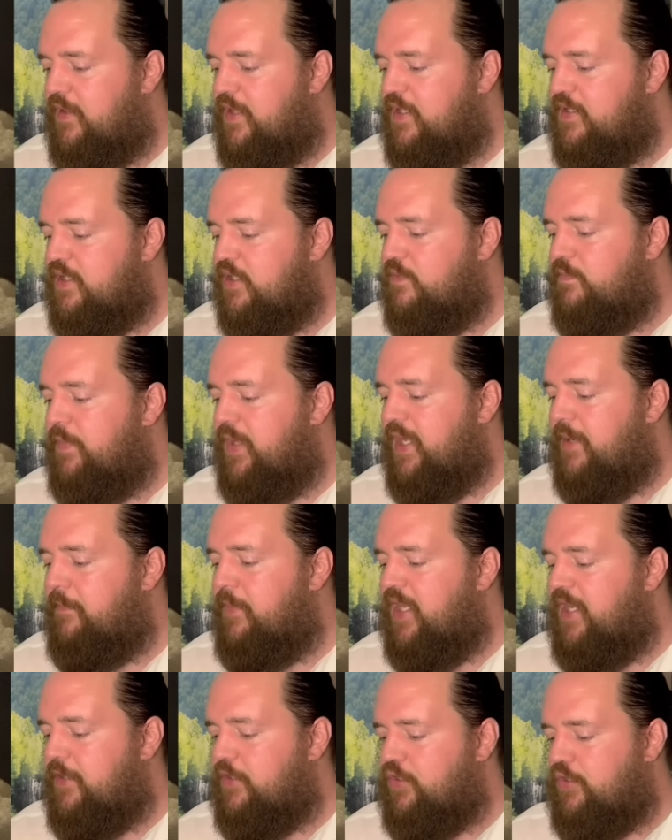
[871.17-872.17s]
this is big
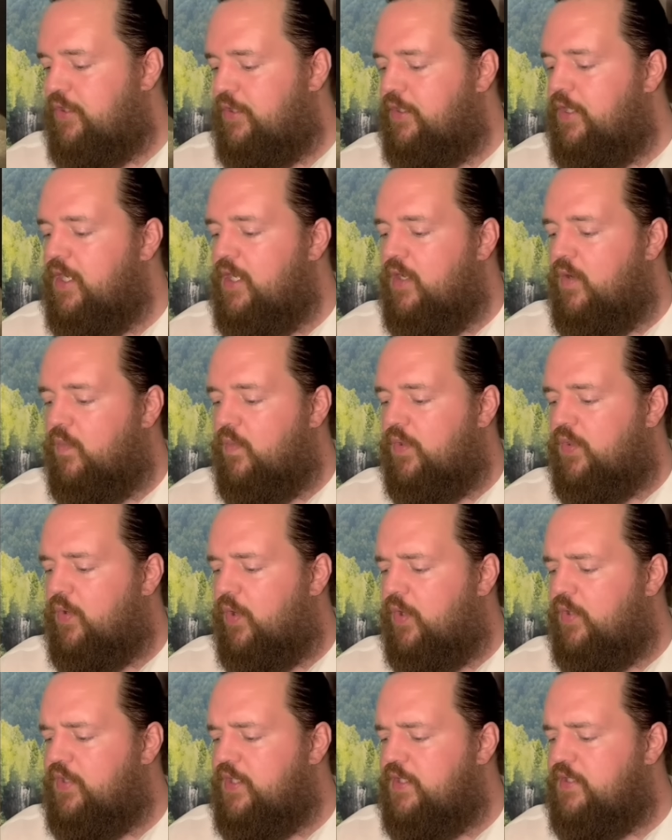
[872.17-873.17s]
picture with
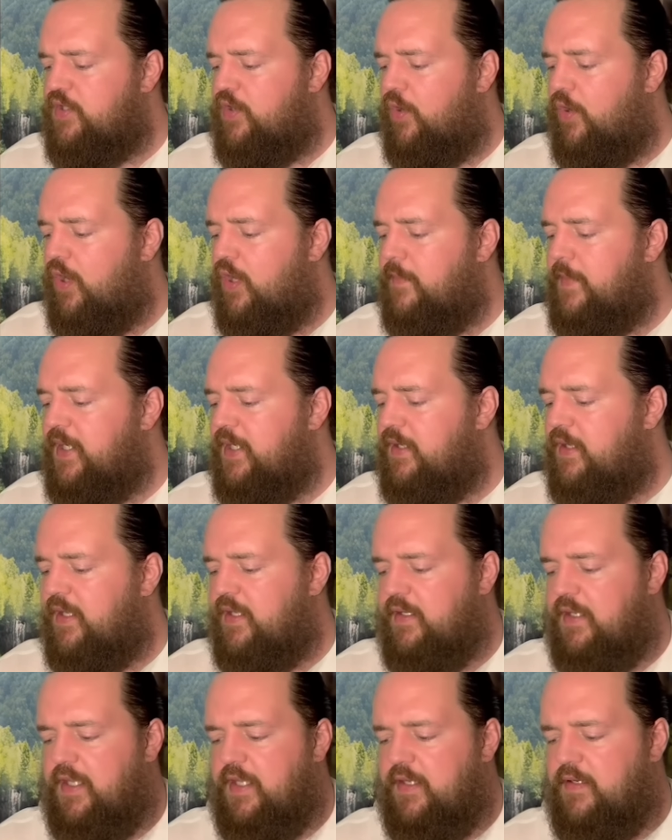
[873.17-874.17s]
all these karmic
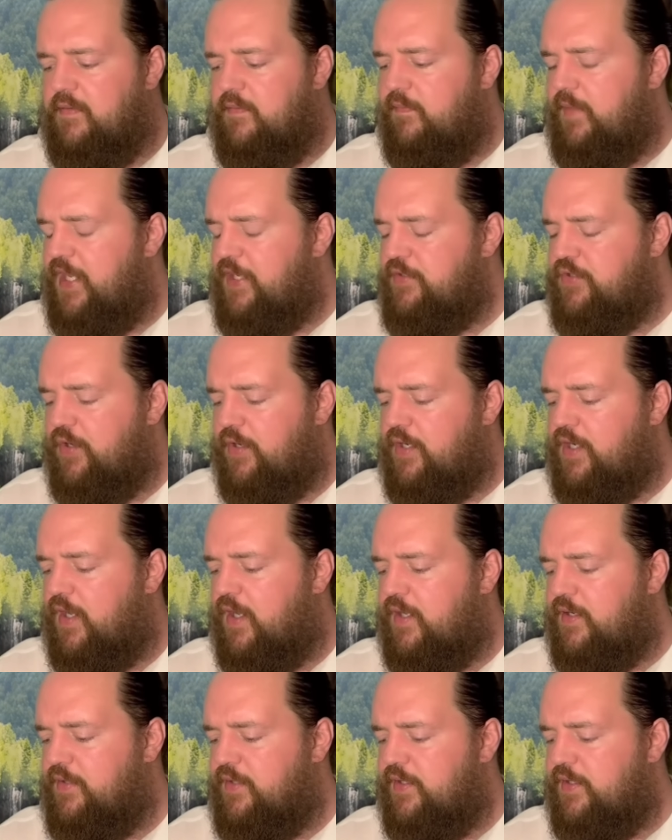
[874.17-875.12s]
and major arcana.